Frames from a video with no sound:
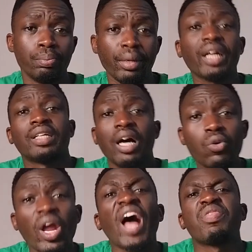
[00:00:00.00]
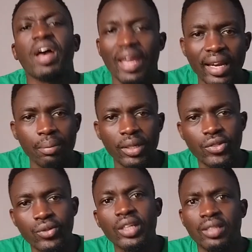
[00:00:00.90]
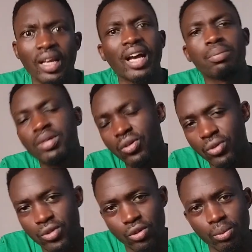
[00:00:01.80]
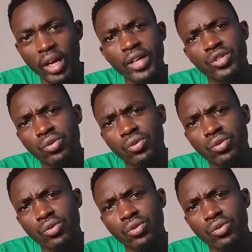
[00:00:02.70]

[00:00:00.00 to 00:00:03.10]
break down other elements so that they can be consumed.